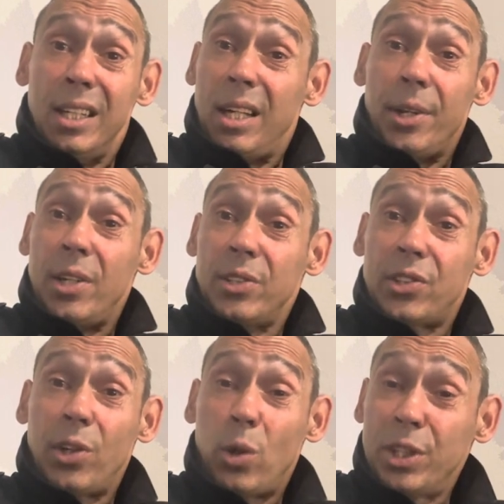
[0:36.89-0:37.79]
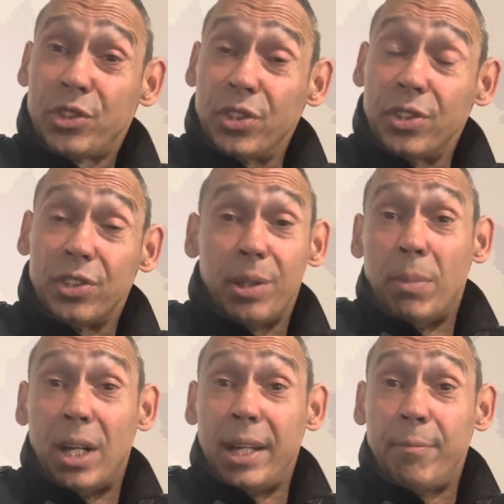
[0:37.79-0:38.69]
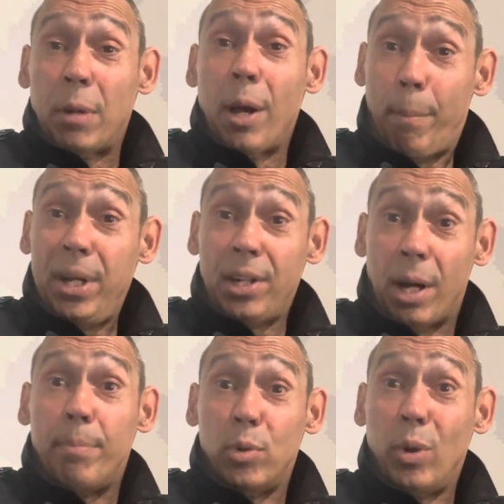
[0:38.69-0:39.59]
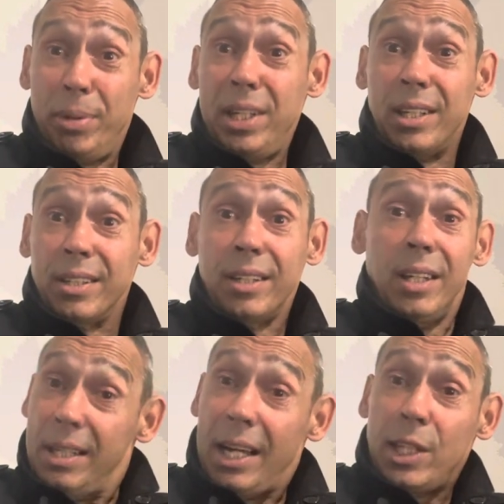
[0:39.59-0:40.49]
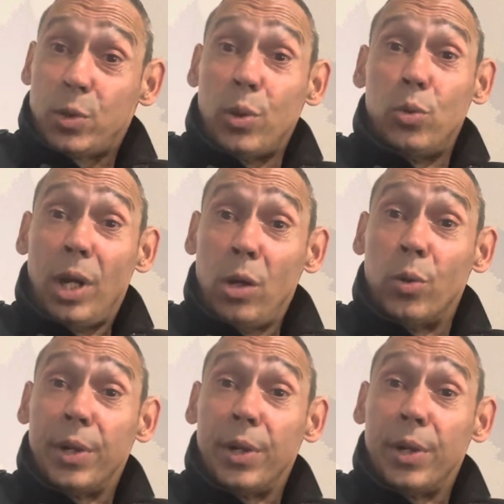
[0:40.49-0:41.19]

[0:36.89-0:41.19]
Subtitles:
and answer the questions in my humble opinion, as we all know.